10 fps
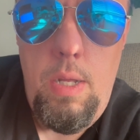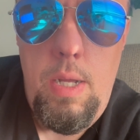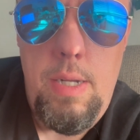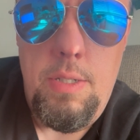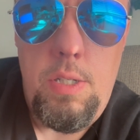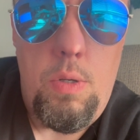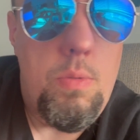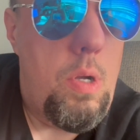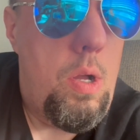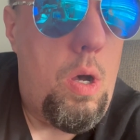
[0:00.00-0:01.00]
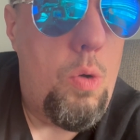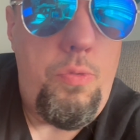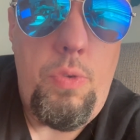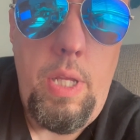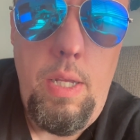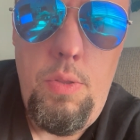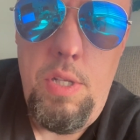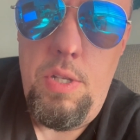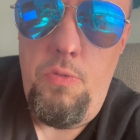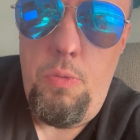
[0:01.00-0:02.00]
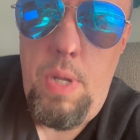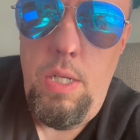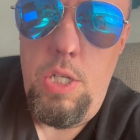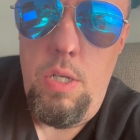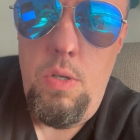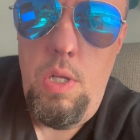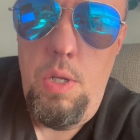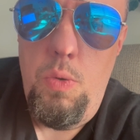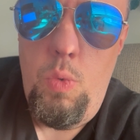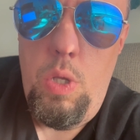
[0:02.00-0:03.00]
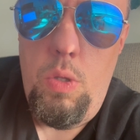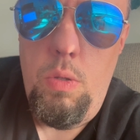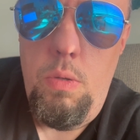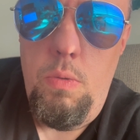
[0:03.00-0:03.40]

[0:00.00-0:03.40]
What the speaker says: And so hopefully this information will